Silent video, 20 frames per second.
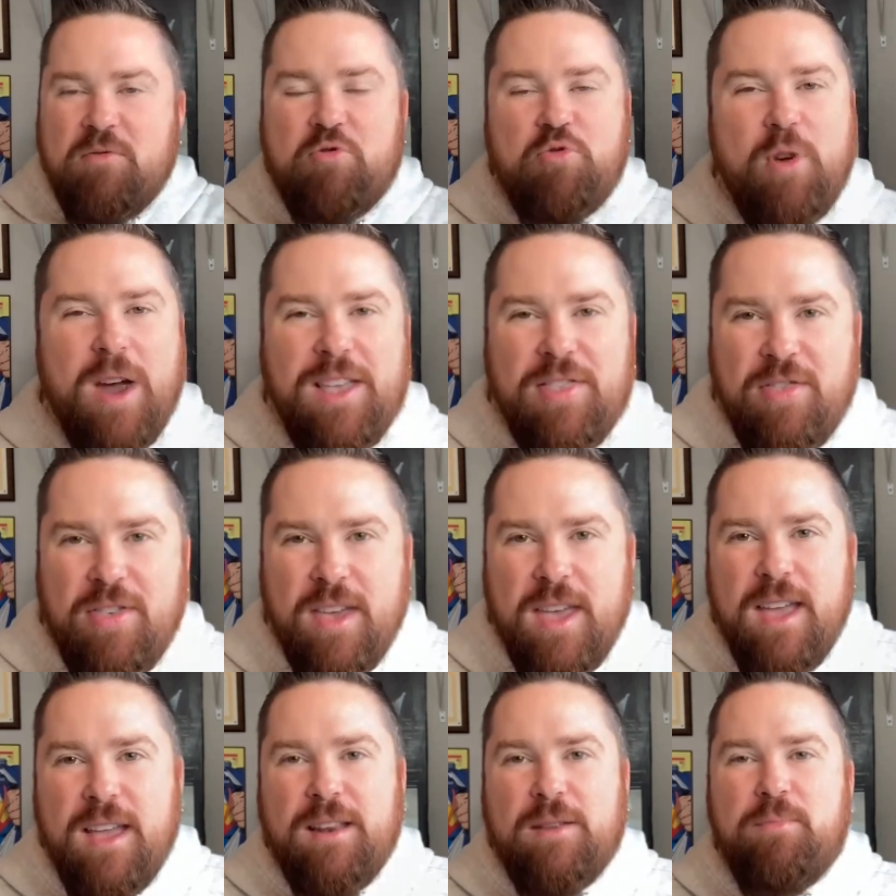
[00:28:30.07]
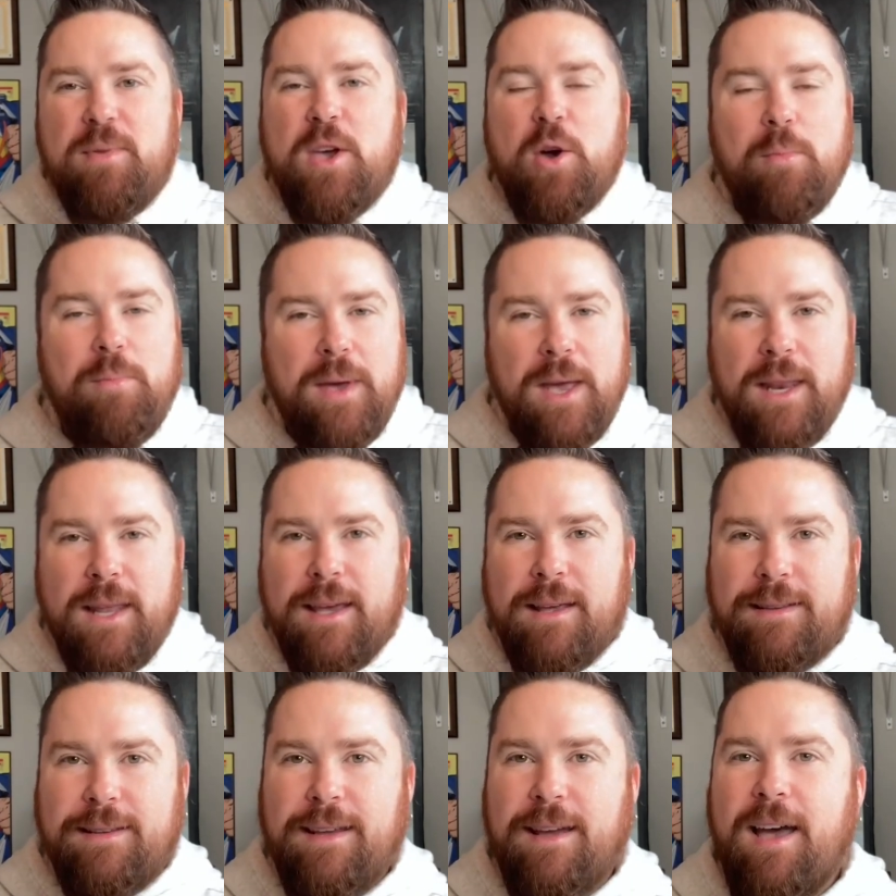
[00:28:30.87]
Great thing to be
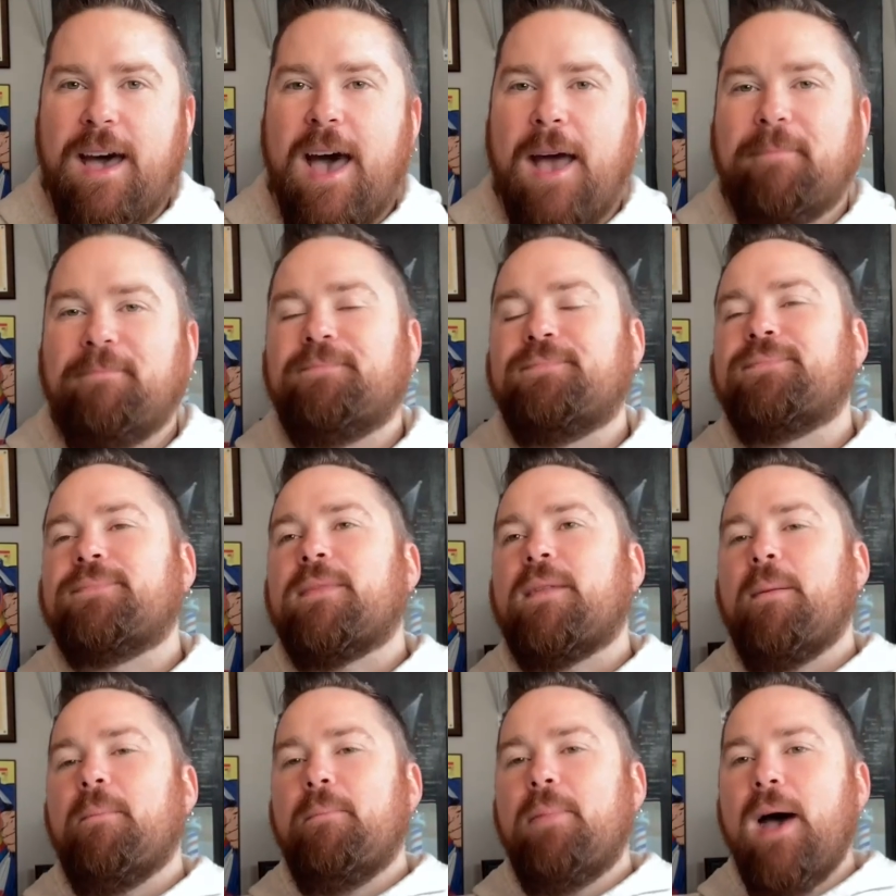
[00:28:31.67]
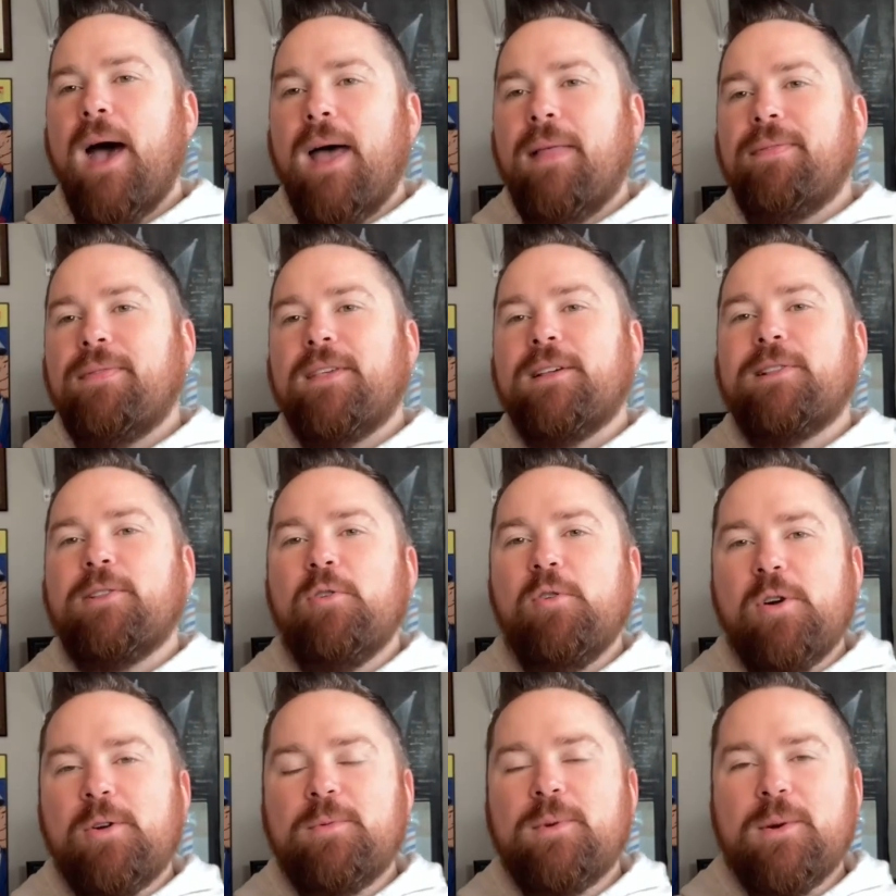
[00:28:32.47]
obedient to God. But the
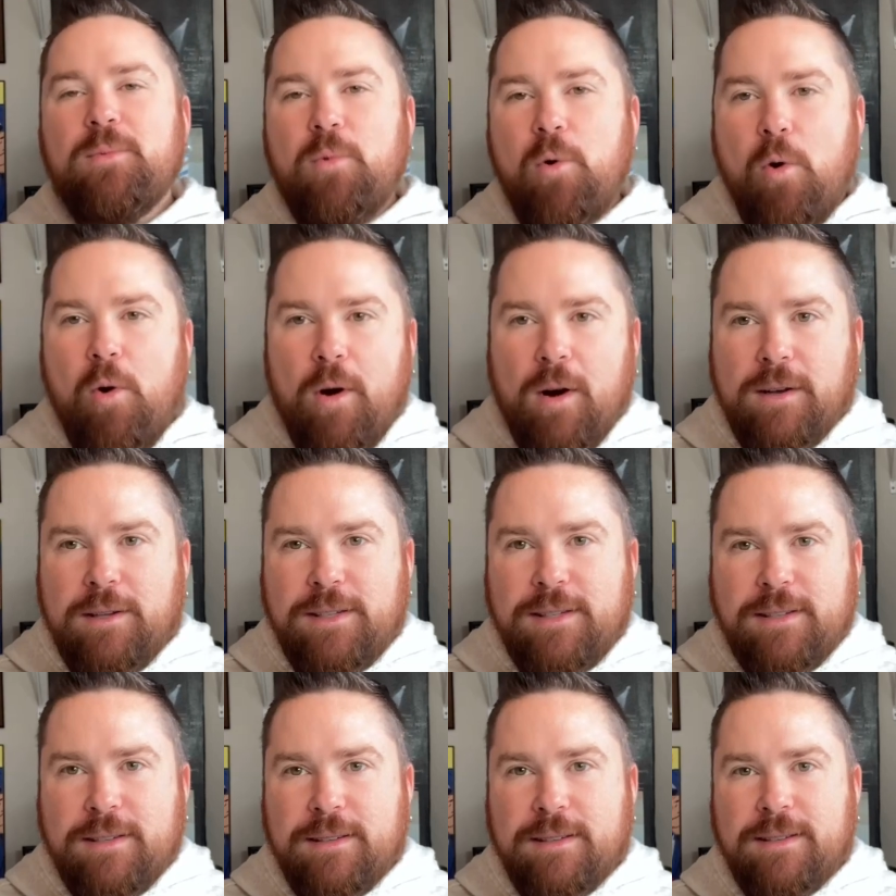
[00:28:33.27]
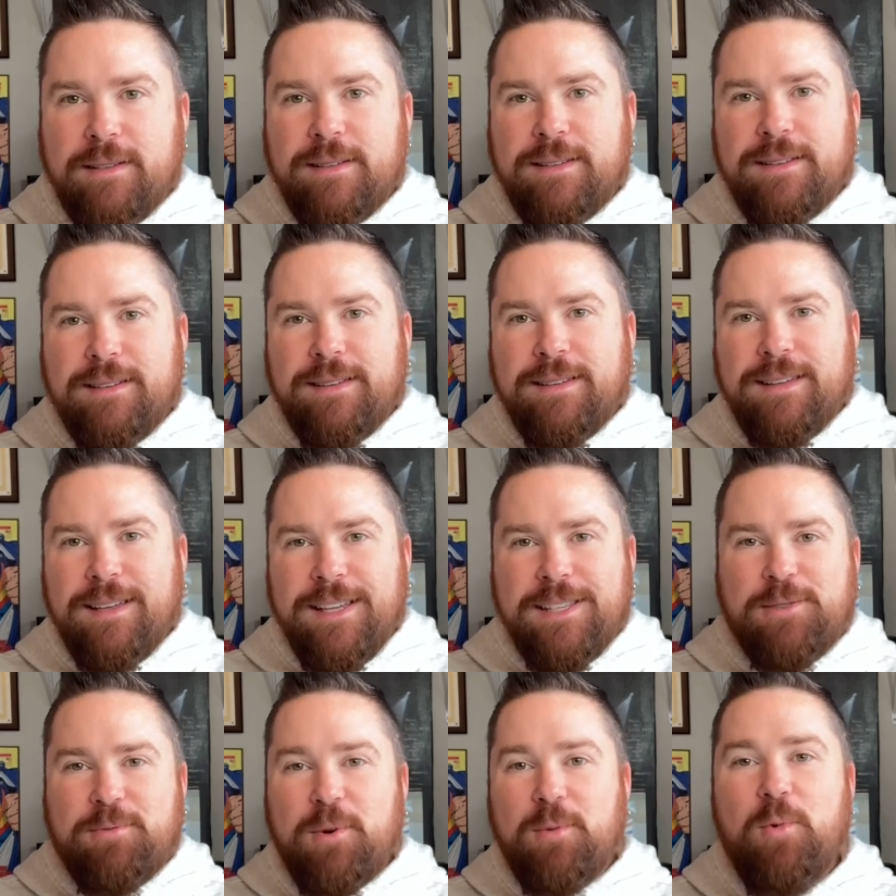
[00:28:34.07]
Lord rewards,
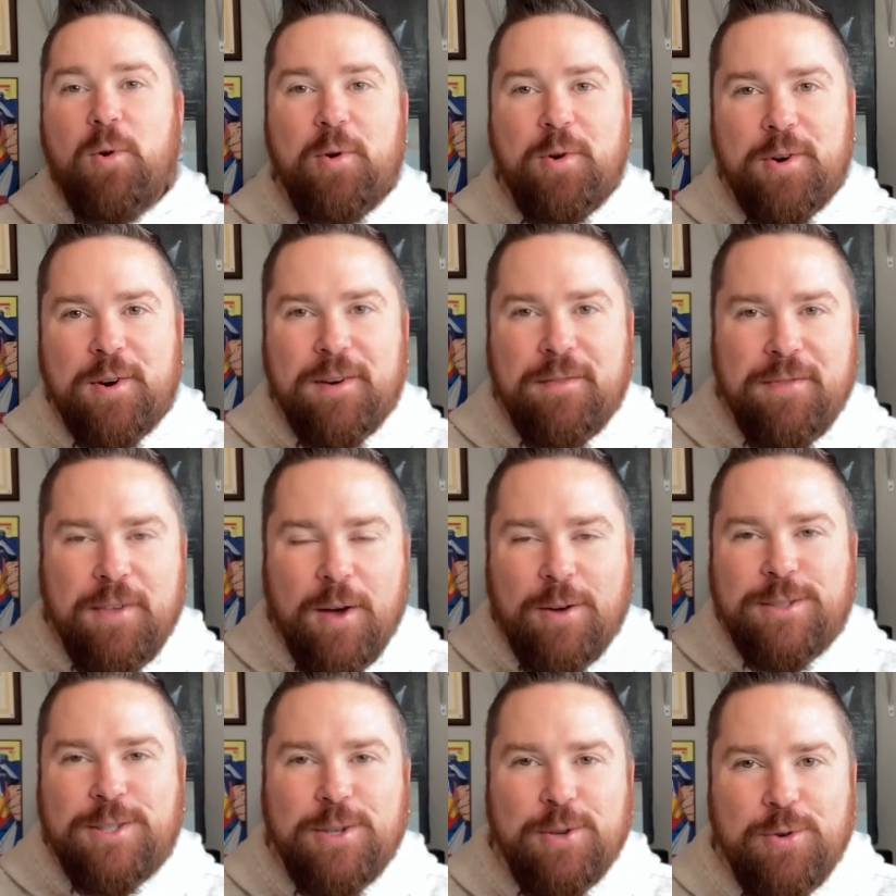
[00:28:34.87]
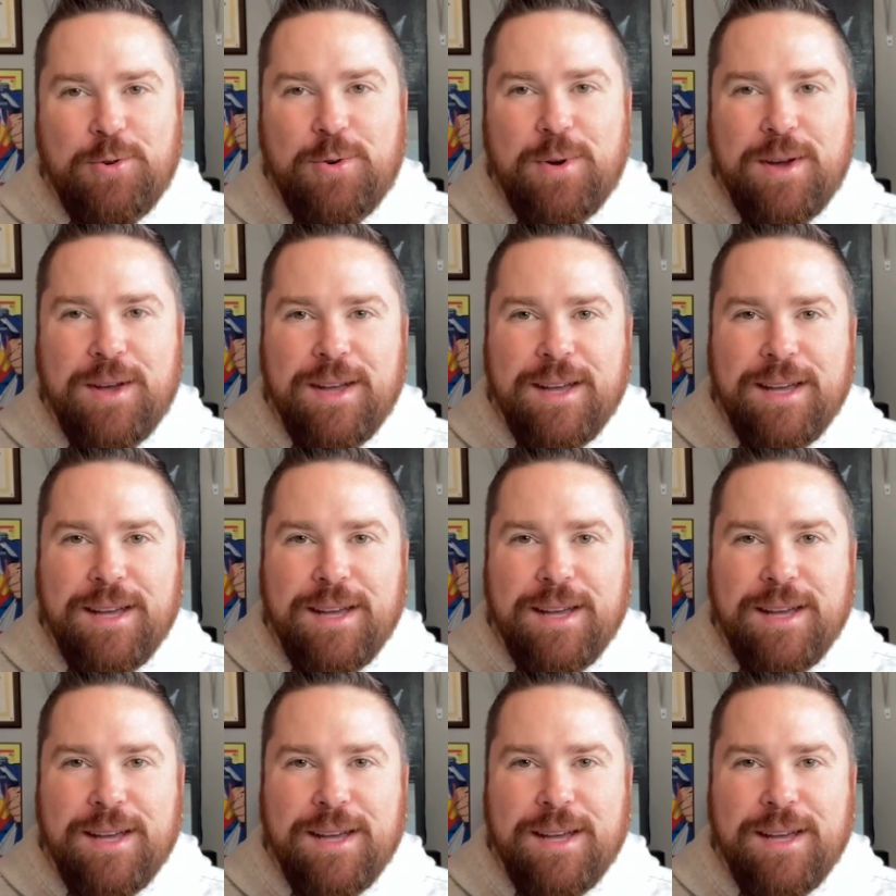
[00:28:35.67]
He's a rewarder of those who